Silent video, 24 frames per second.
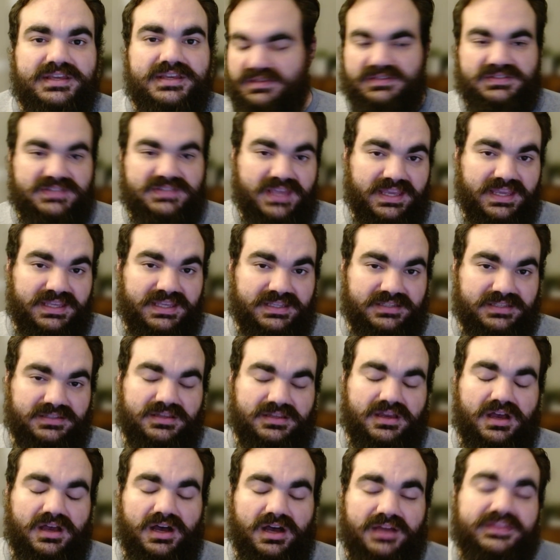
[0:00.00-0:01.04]
Second,
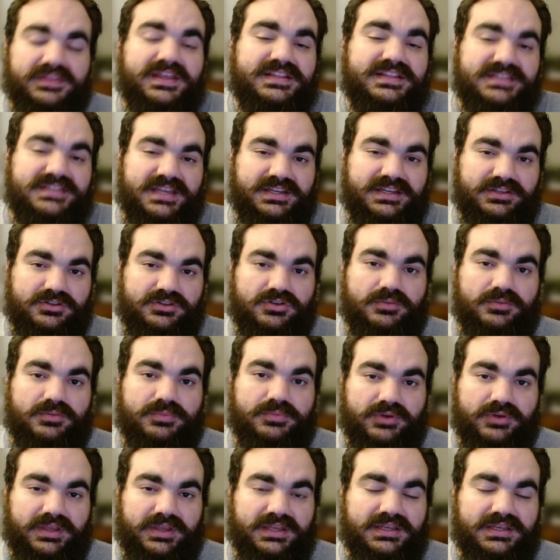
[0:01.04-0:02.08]
on that technical
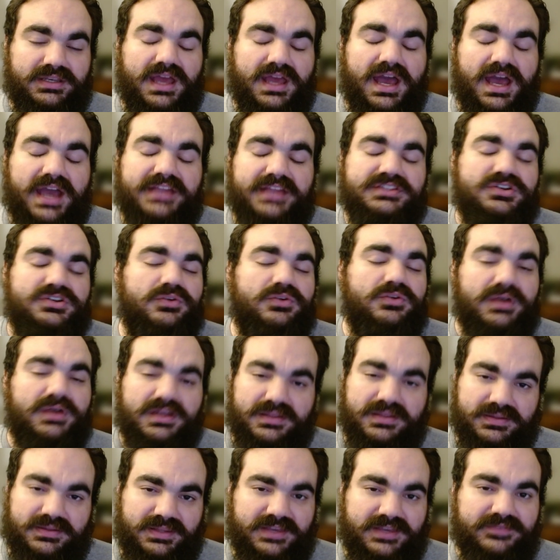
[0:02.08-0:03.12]
point, I don't want
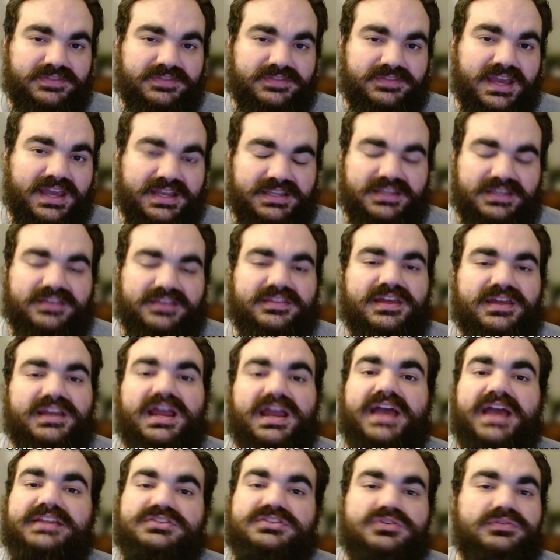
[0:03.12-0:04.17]
to give the idea that
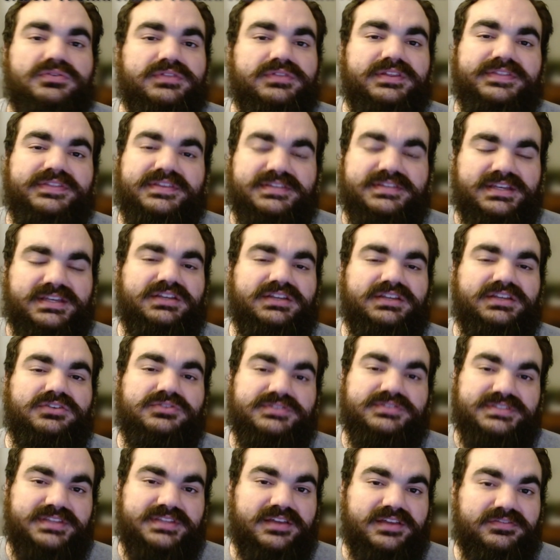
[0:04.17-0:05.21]
I don't think the technical
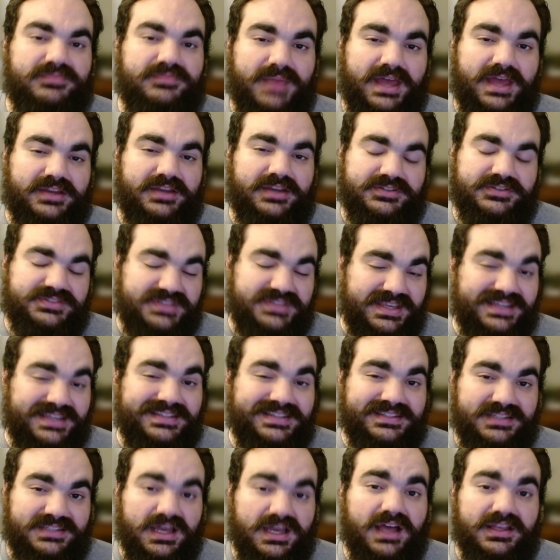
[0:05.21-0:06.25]
stuff matters.
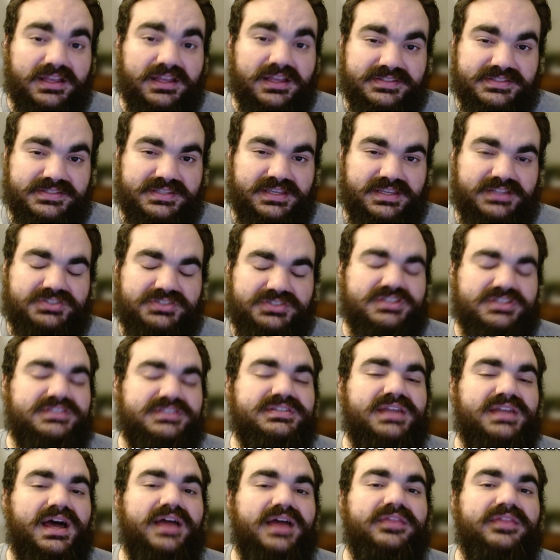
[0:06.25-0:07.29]
It does. It's just
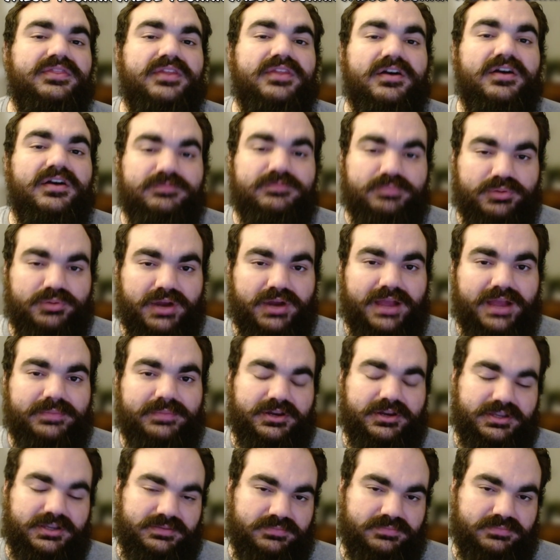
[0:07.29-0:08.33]
not of
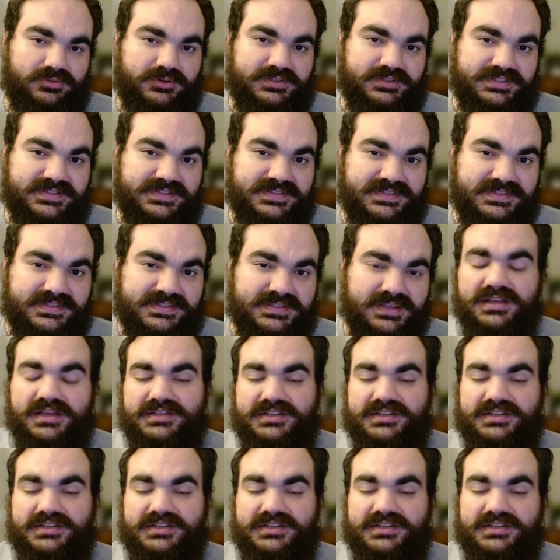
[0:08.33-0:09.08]
primary importance.